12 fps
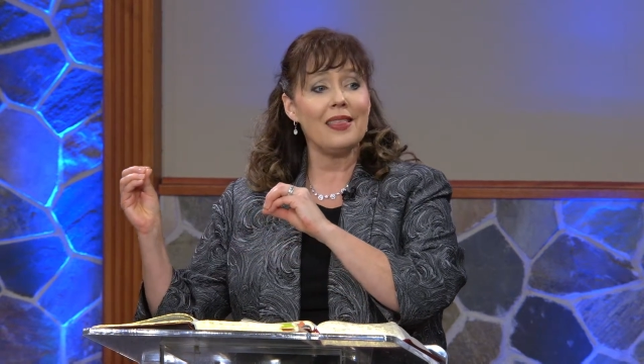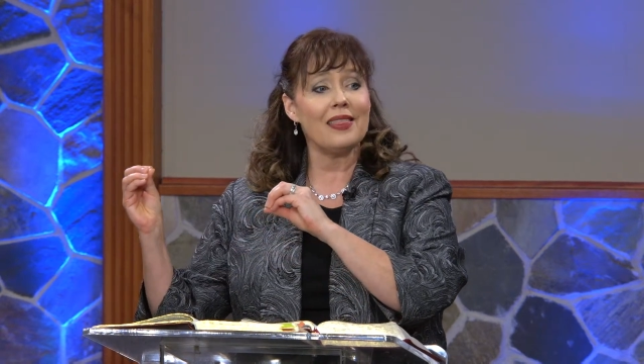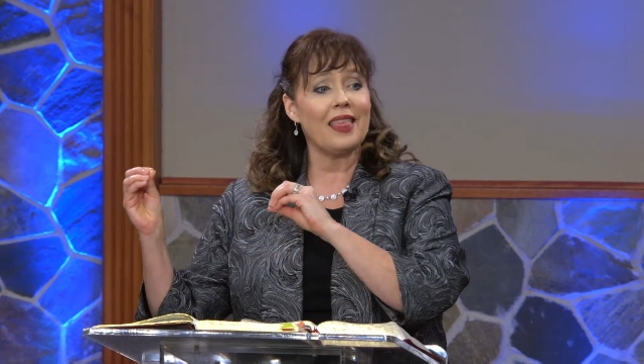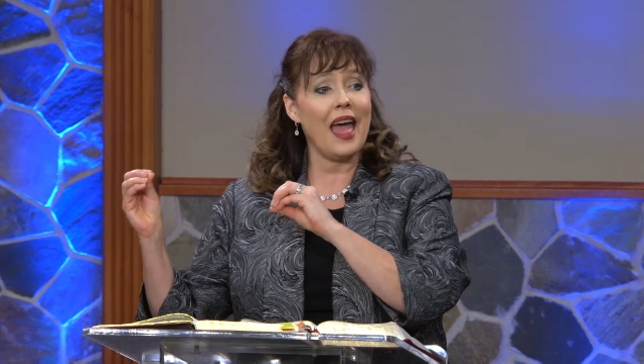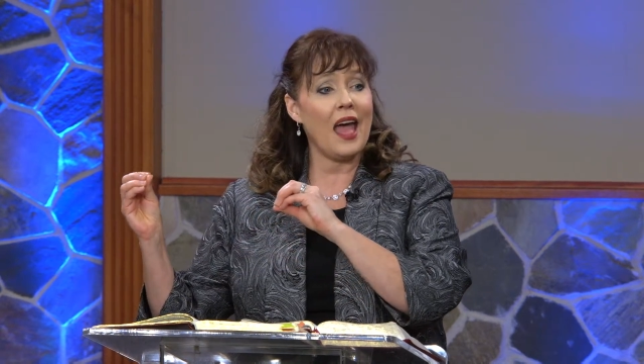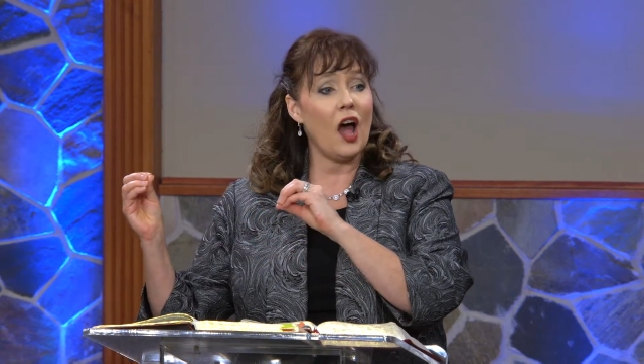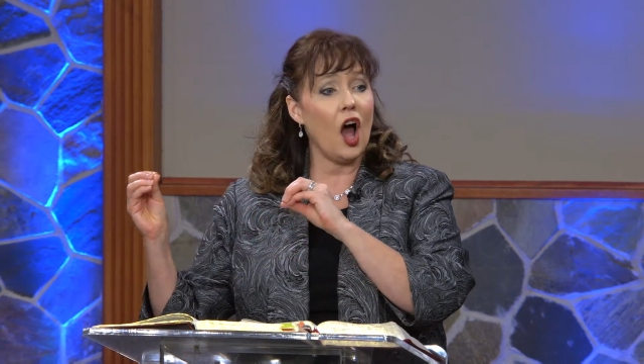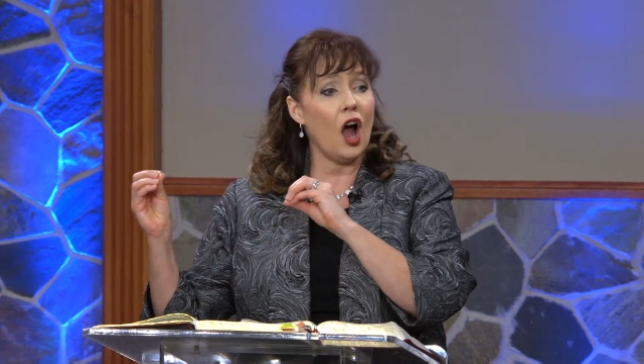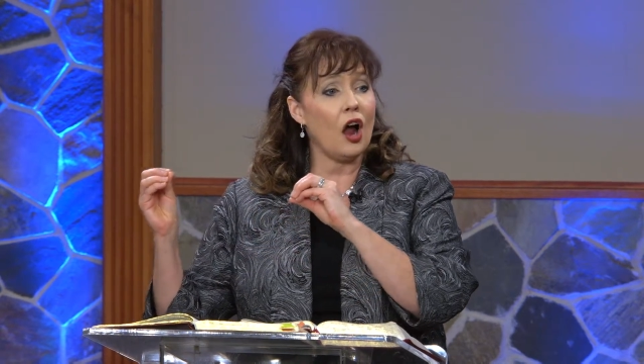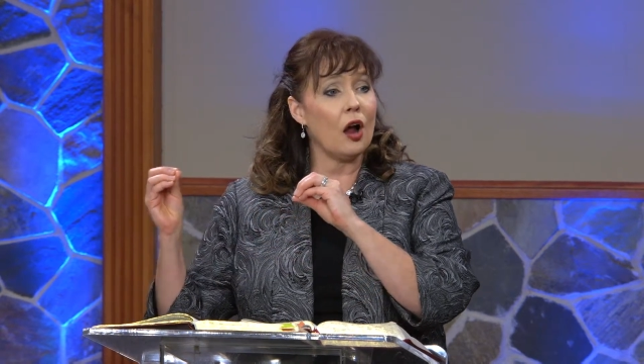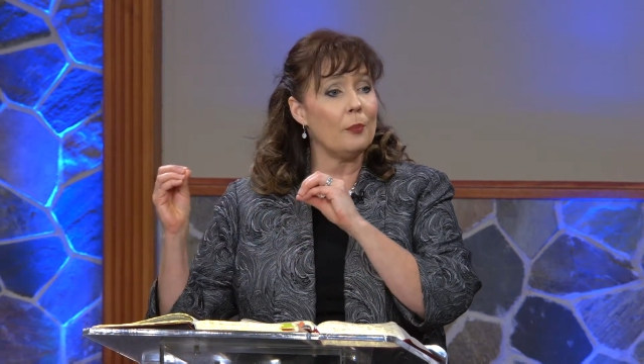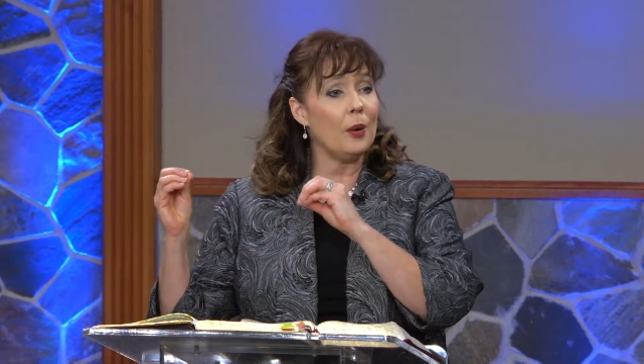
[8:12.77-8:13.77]
they
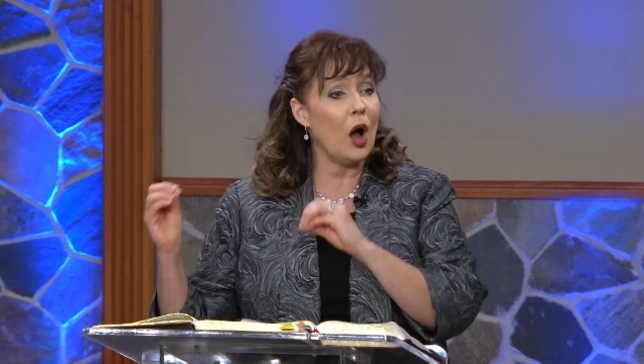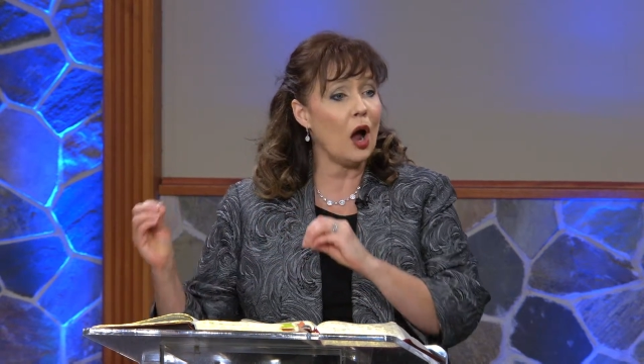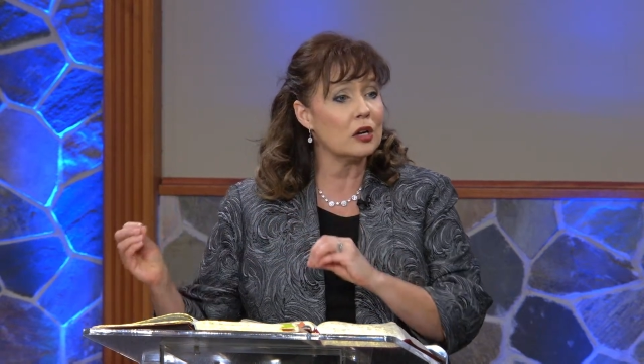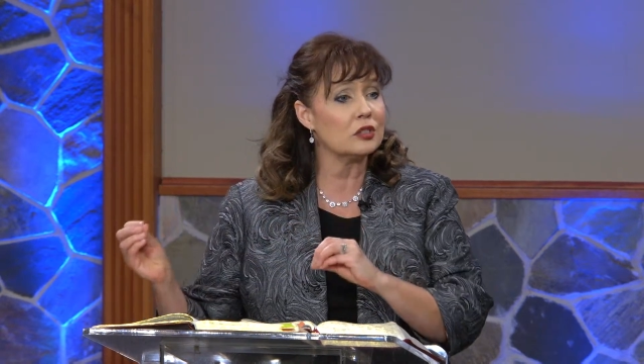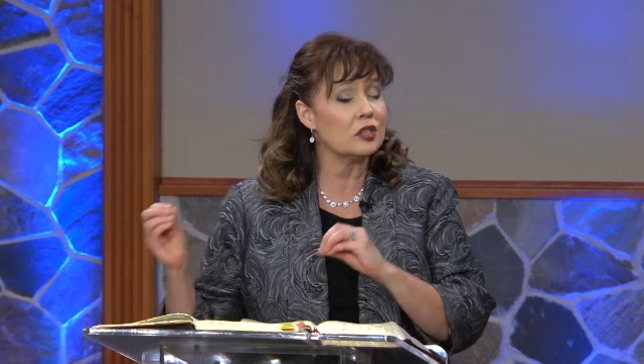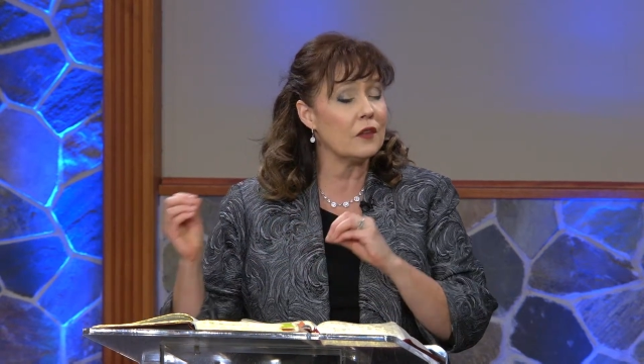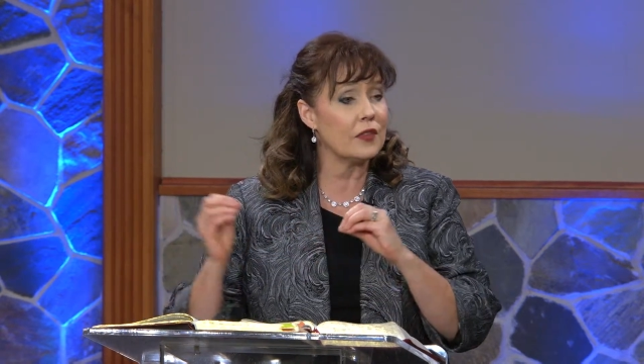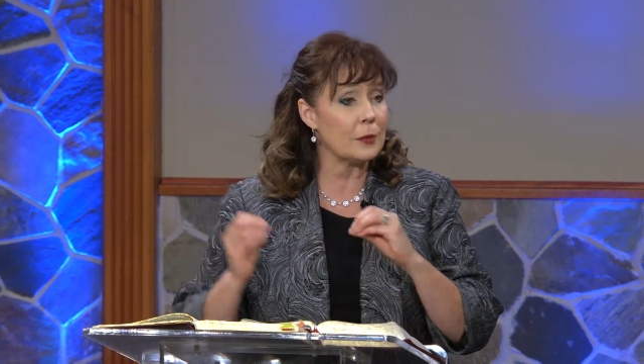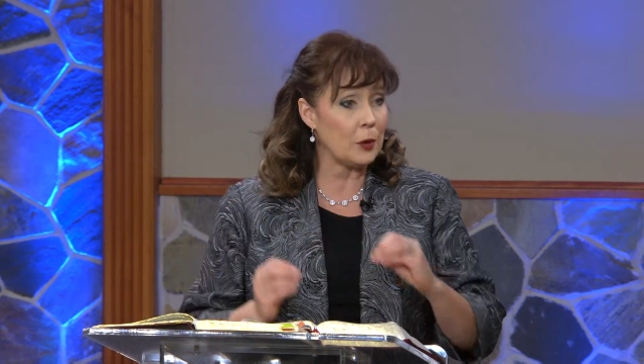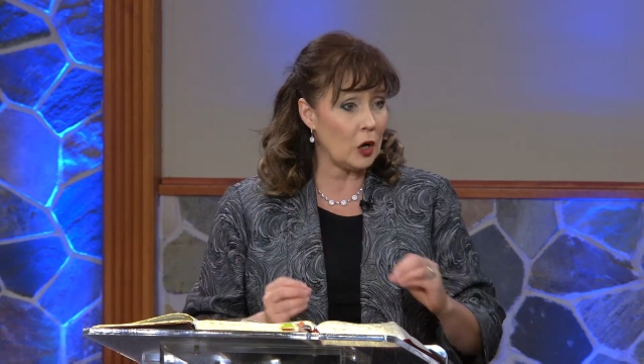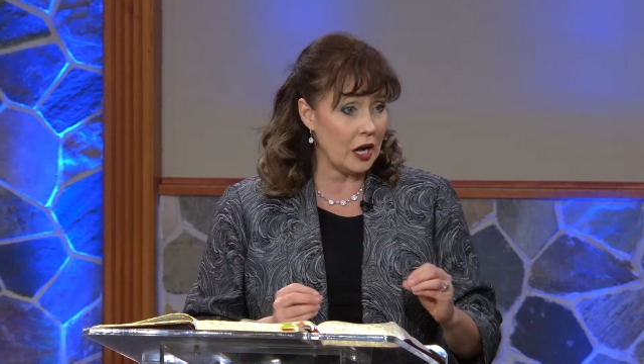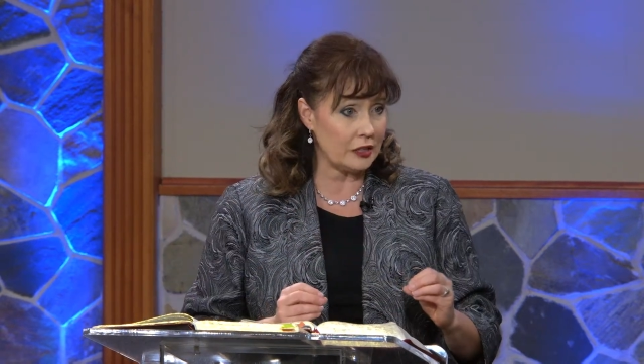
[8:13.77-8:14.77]
are parts of the
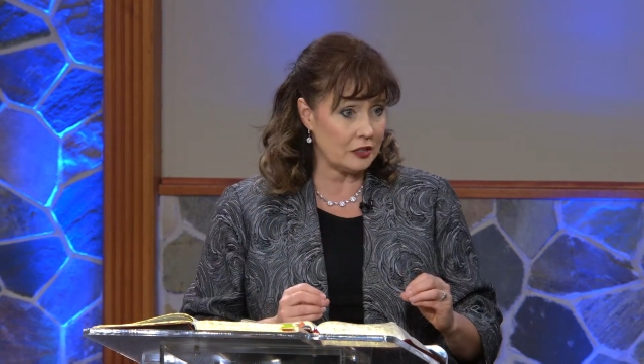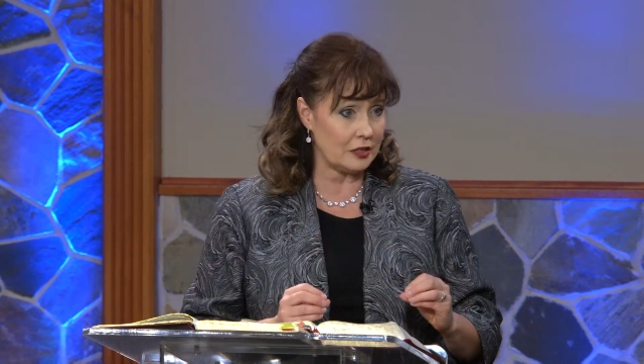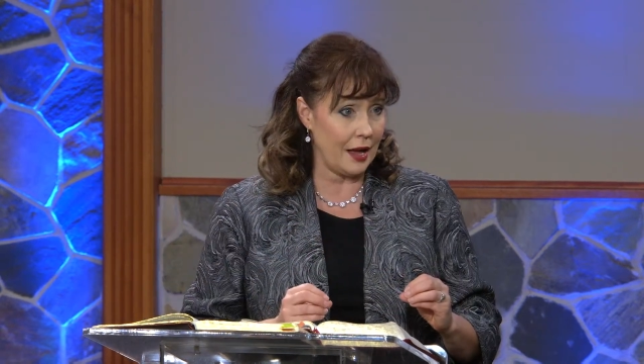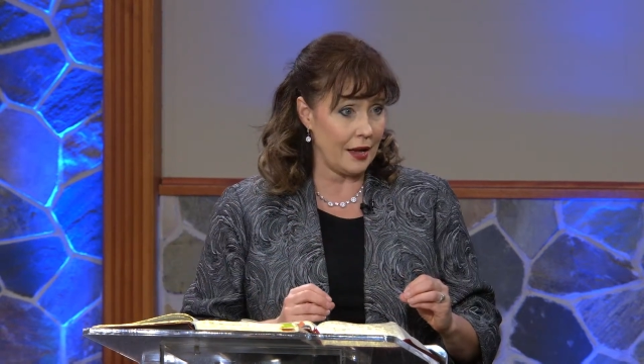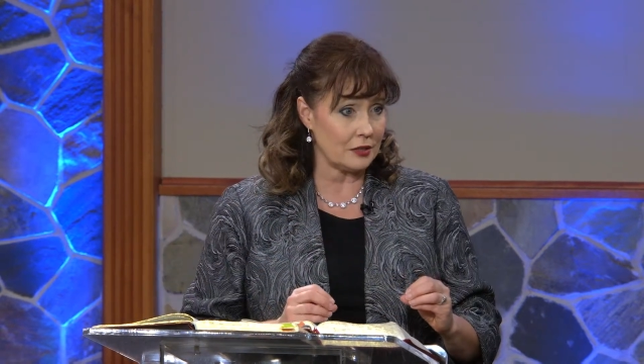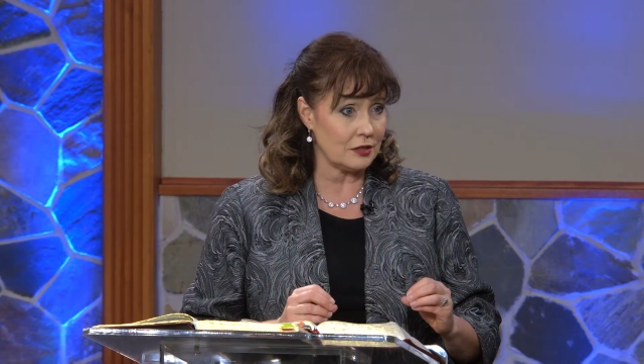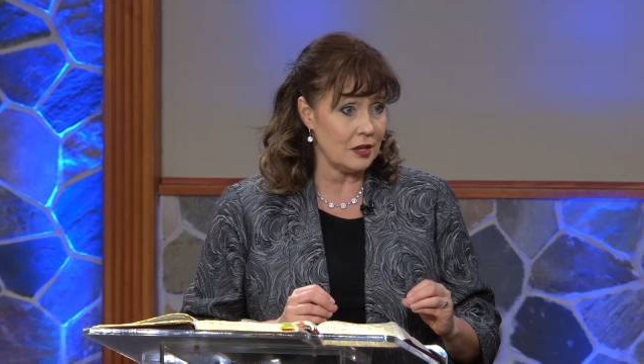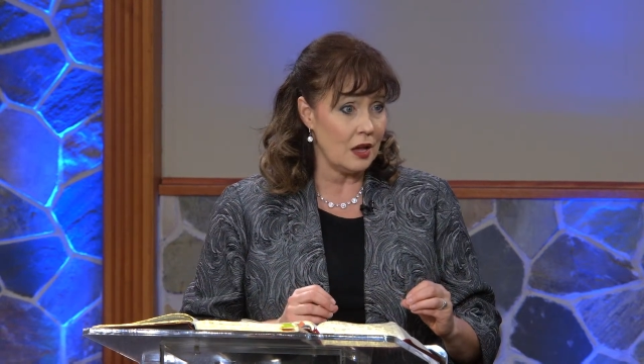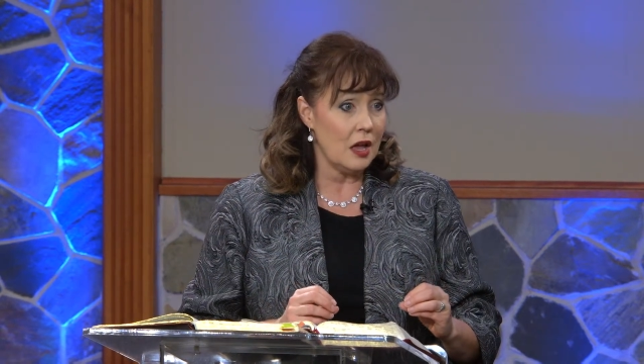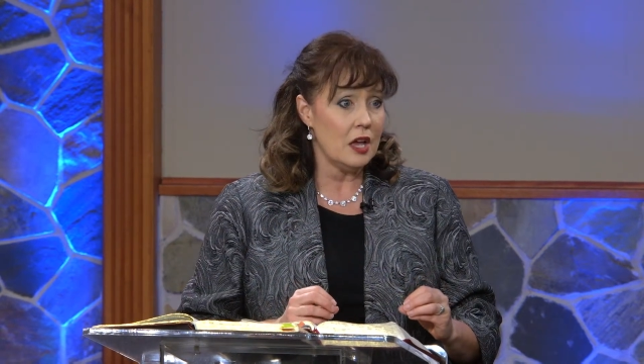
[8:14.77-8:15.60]
process.